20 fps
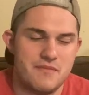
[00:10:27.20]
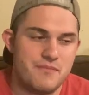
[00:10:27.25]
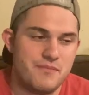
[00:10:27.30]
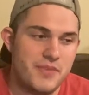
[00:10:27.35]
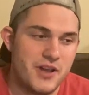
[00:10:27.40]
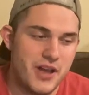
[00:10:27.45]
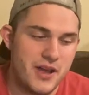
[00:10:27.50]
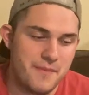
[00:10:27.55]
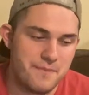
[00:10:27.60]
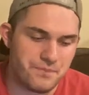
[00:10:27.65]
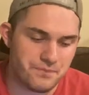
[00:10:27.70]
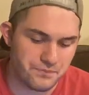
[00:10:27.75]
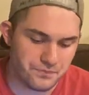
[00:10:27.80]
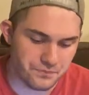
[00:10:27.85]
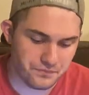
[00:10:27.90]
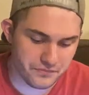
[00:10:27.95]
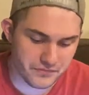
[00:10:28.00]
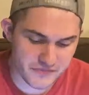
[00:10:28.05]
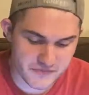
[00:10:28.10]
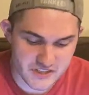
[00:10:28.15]
But
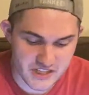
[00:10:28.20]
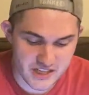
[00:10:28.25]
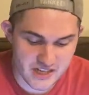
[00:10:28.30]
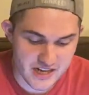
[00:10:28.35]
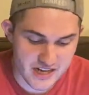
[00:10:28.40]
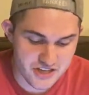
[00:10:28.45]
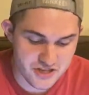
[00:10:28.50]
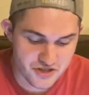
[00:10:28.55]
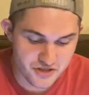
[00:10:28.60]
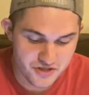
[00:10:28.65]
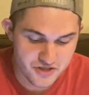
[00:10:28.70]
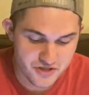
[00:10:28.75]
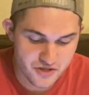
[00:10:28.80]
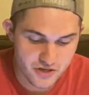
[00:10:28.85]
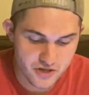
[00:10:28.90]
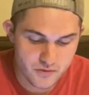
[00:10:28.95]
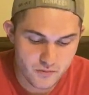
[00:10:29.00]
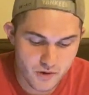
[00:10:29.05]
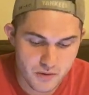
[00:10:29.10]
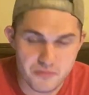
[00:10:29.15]
it actually
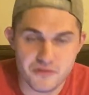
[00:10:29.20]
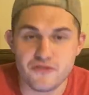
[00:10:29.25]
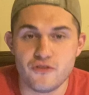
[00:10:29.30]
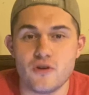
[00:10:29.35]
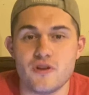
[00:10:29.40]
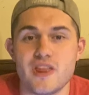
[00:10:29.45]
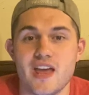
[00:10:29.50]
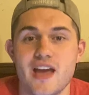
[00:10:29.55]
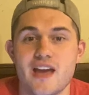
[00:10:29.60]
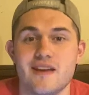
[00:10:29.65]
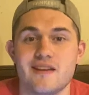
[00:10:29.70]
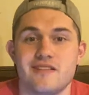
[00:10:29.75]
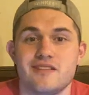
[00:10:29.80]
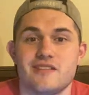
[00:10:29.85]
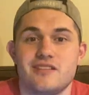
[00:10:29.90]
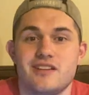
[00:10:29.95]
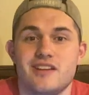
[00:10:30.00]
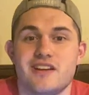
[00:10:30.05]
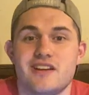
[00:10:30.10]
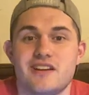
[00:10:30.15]
started well before that,
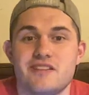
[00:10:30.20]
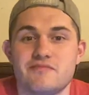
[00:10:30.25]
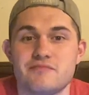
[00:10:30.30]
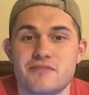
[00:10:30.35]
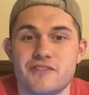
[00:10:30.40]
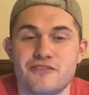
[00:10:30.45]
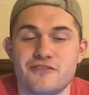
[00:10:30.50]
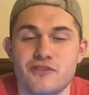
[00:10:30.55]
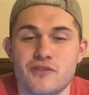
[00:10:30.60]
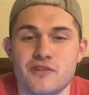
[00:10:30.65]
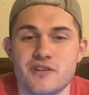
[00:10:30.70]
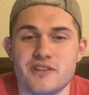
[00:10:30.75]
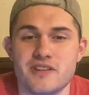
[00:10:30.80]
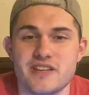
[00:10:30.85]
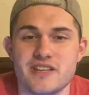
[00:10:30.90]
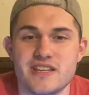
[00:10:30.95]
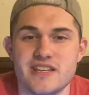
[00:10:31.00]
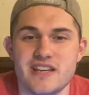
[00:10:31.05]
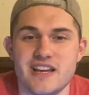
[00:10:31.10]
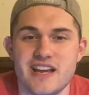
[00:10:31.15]
before
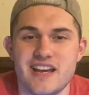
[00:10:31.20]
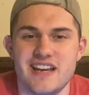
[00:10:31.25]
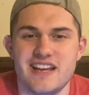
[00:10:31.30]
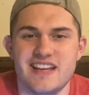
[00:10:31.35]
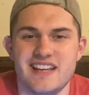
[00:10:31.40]
the